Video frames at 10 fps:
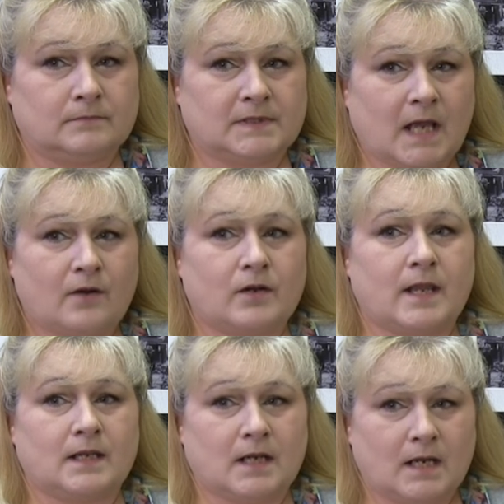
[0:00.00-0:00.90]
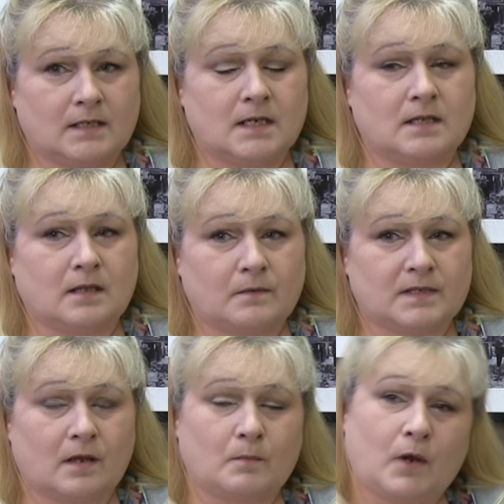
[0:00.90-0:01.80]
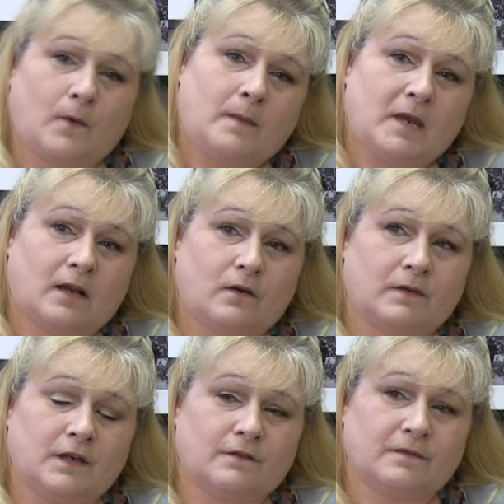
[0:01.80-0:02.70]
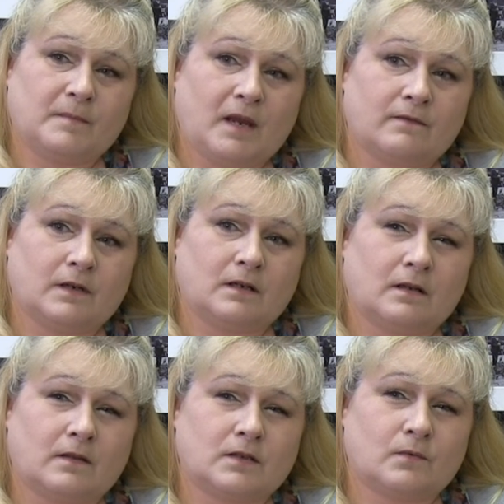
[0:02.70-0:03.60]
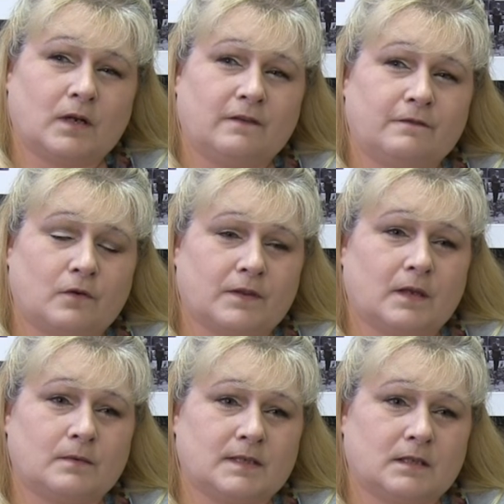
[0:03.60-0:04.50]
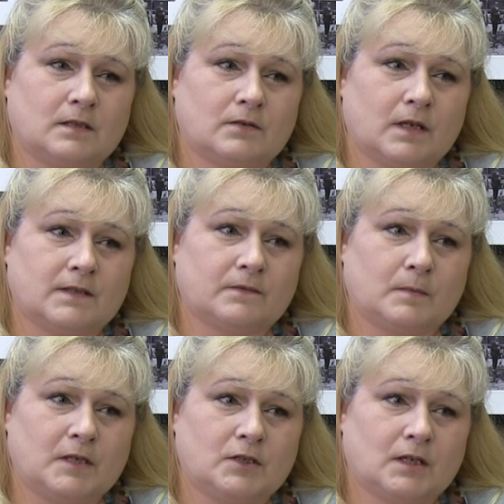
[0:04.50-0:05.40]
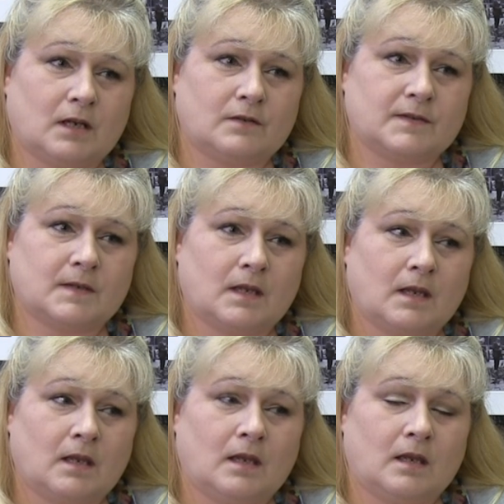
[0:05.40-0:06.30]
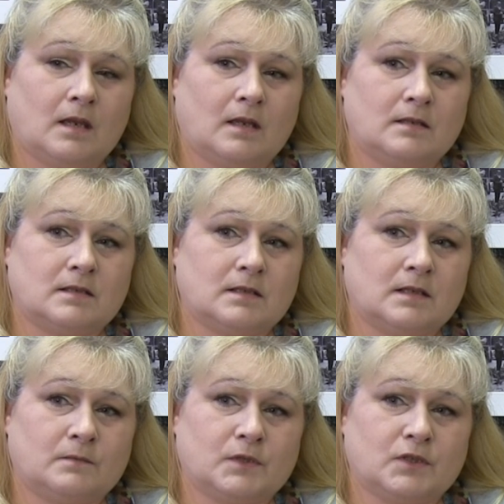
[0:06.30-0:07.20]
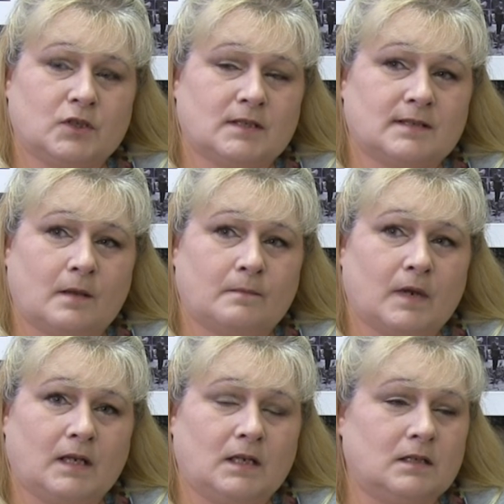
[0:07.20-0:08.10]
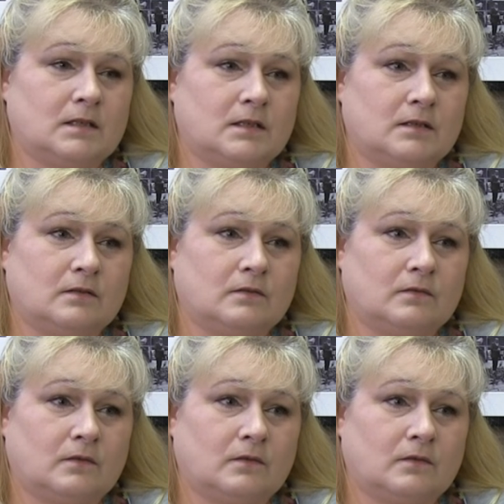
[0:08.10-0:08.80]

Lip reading: Saturday the 19th I was on my way back over here from Everett, and on the 24th I was in the Transformation House, and it was just something I needed to do.